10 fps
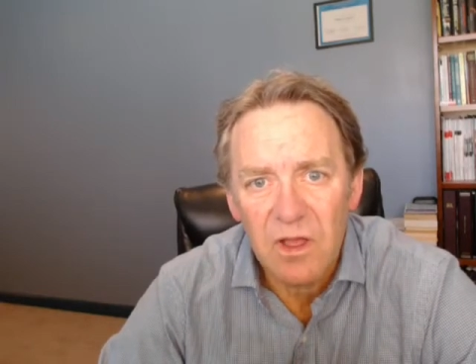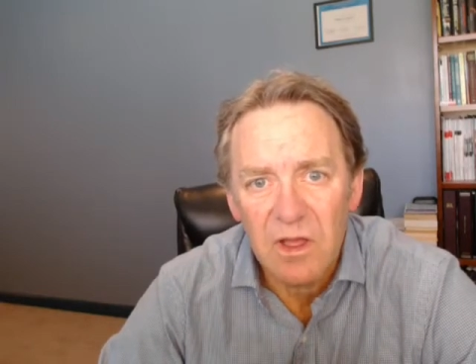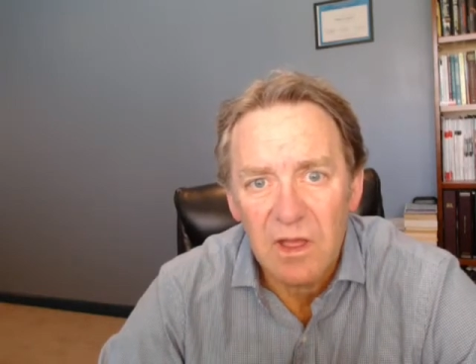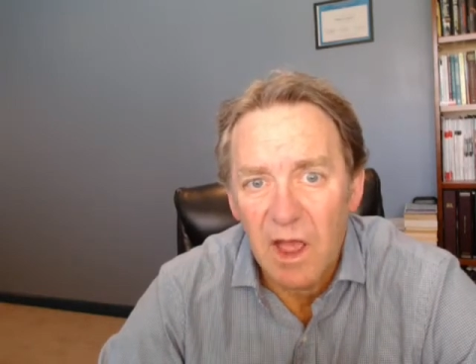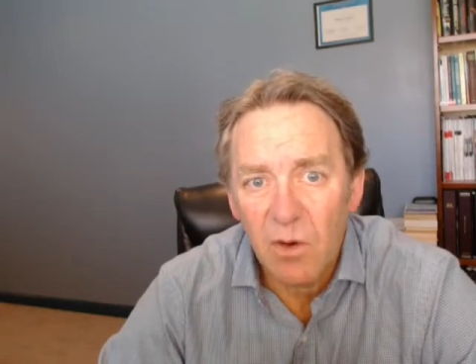
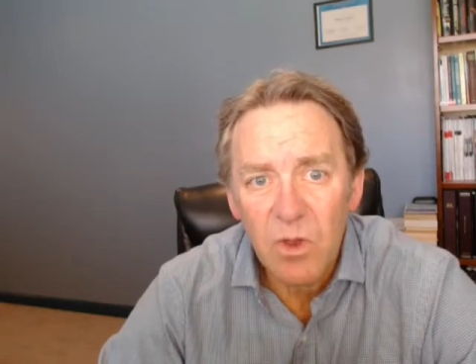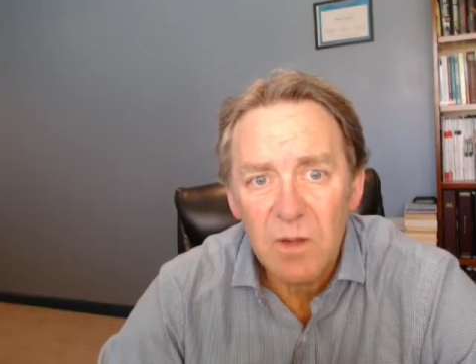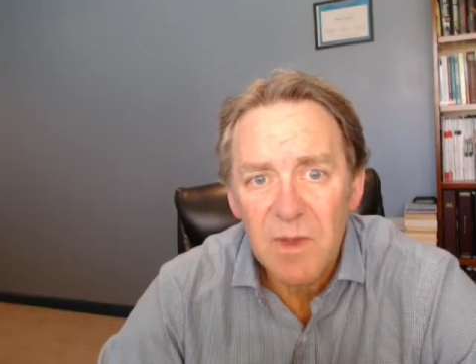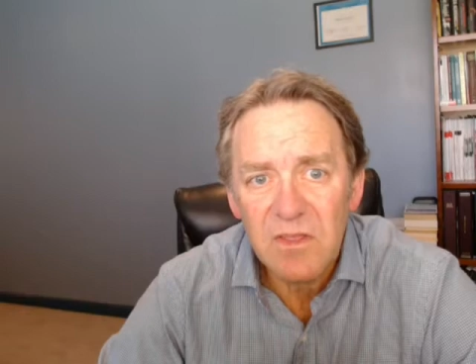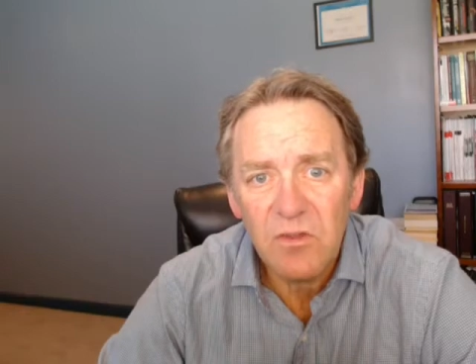how are we going to
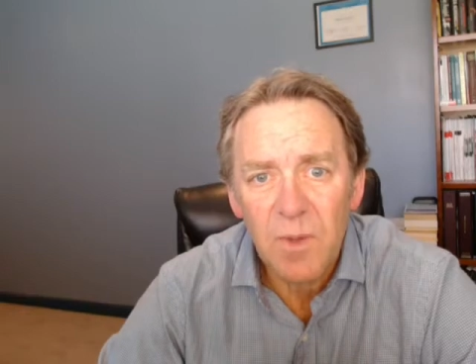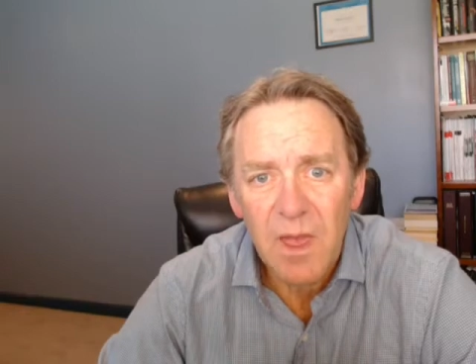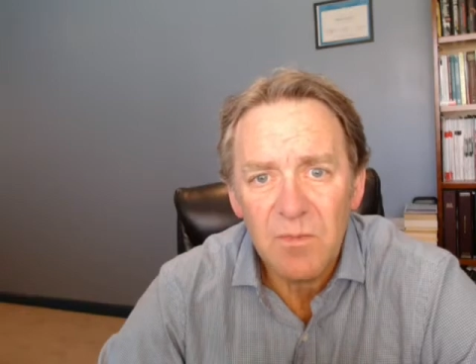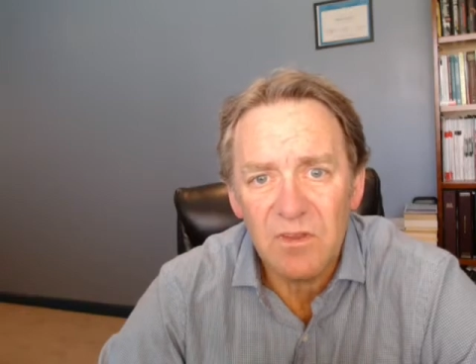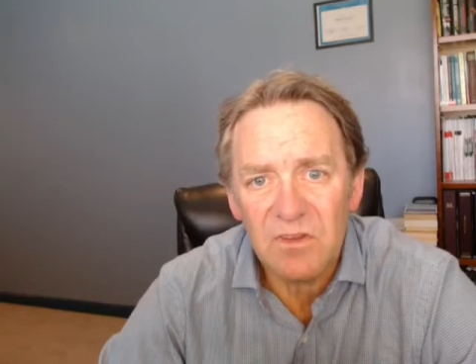make these
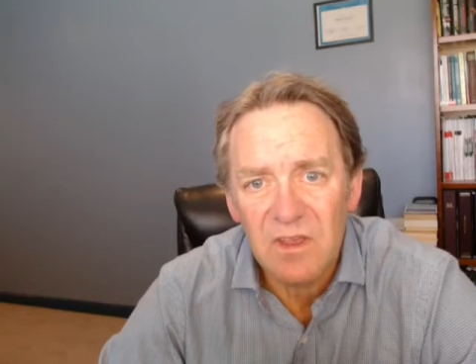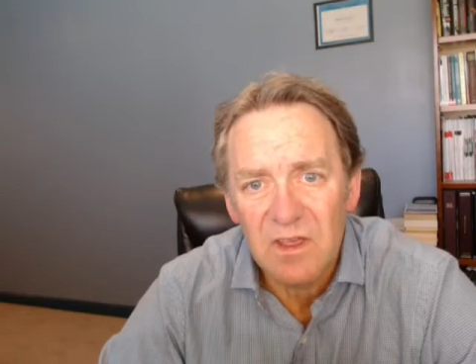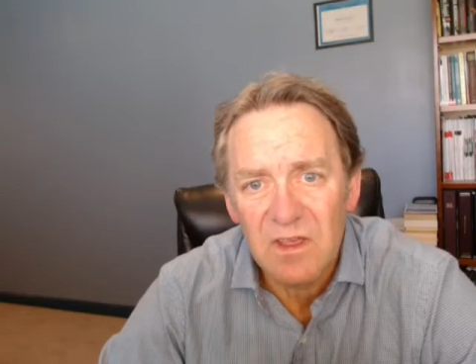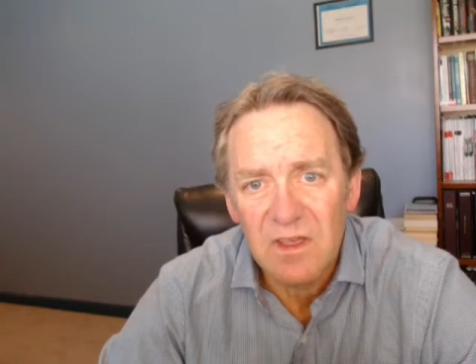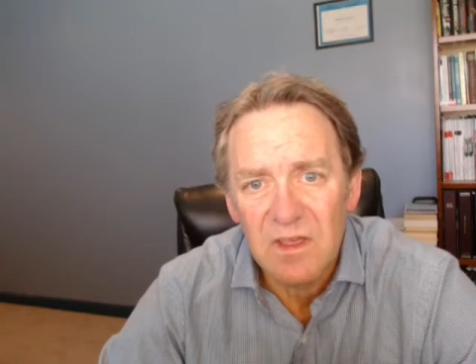payments?
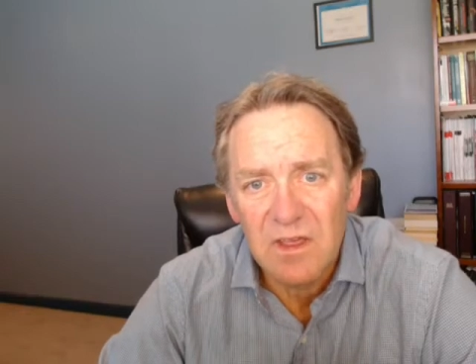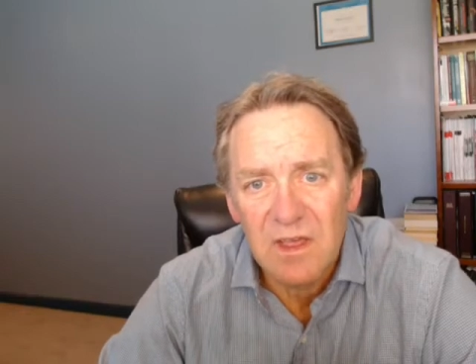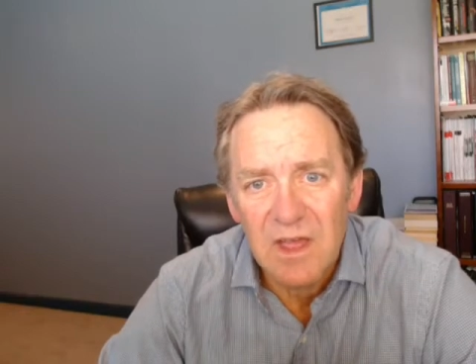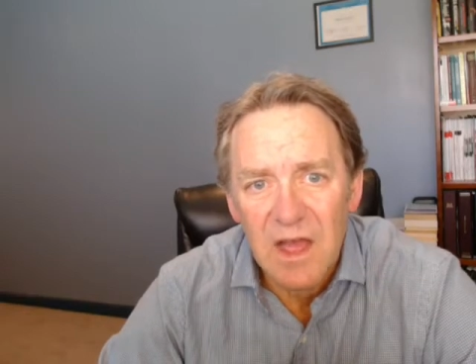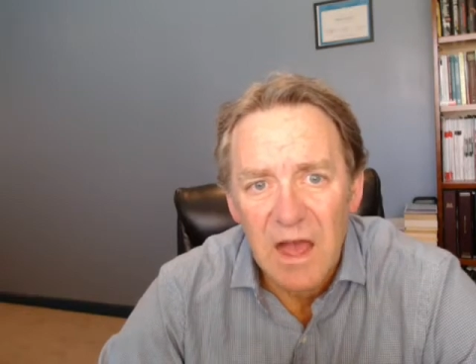
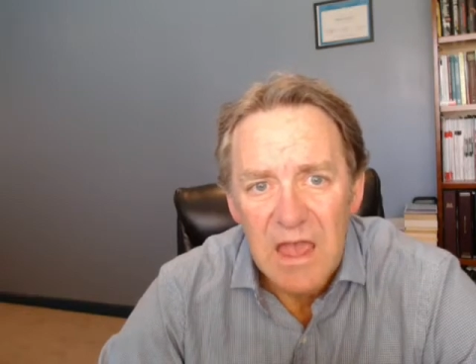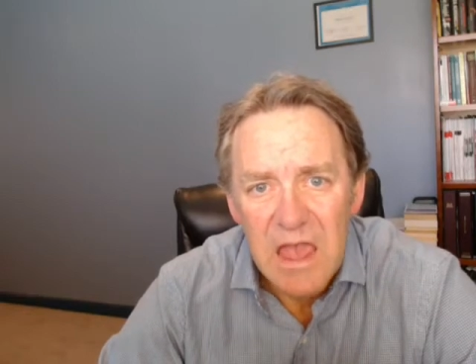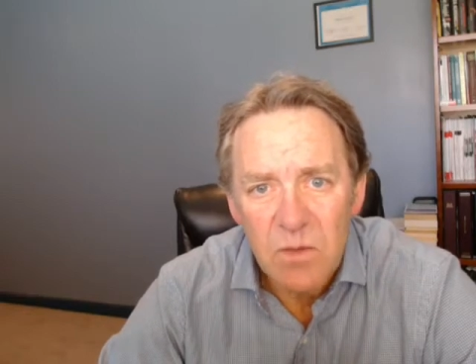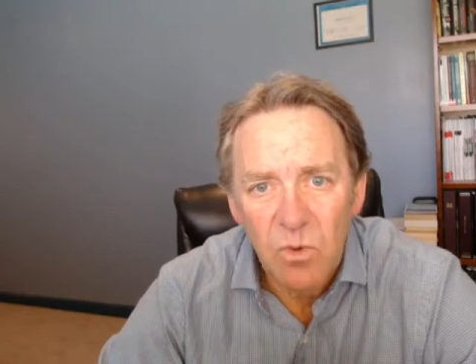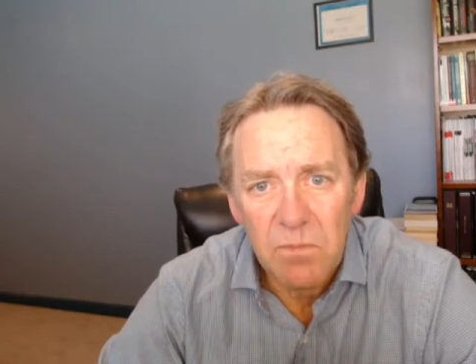I
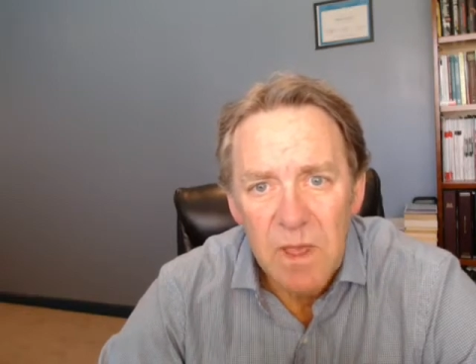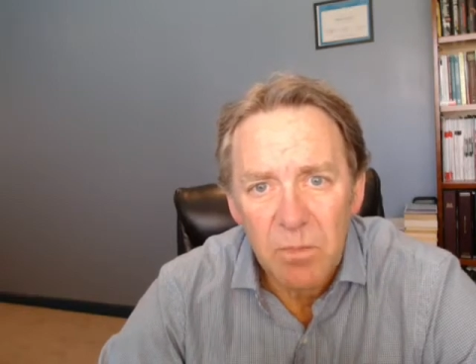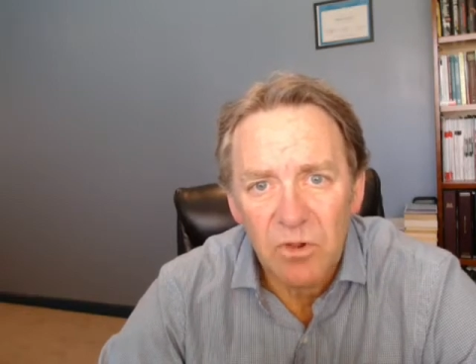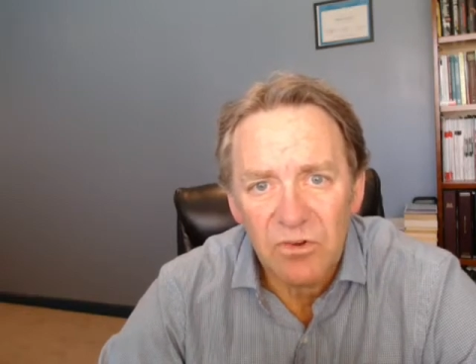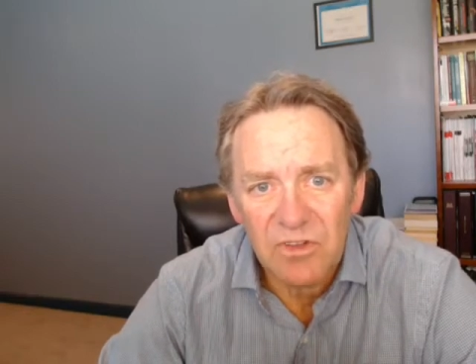hate when people
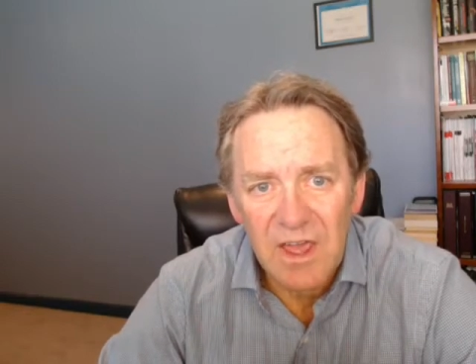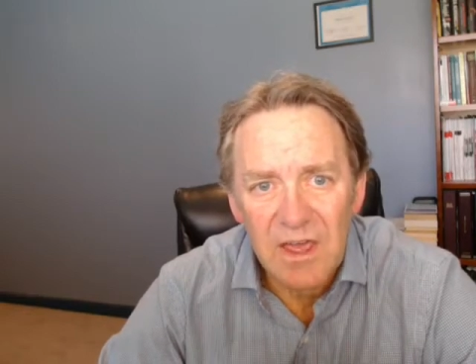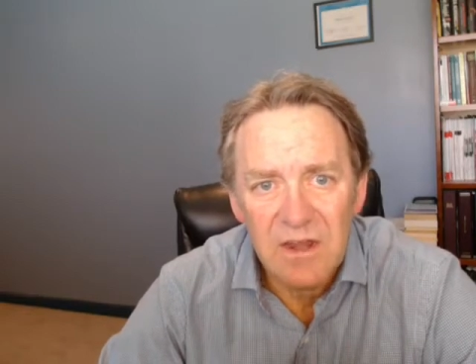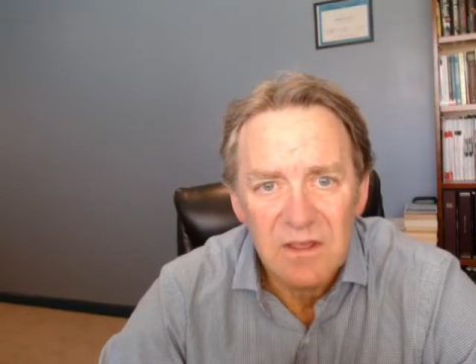are sad.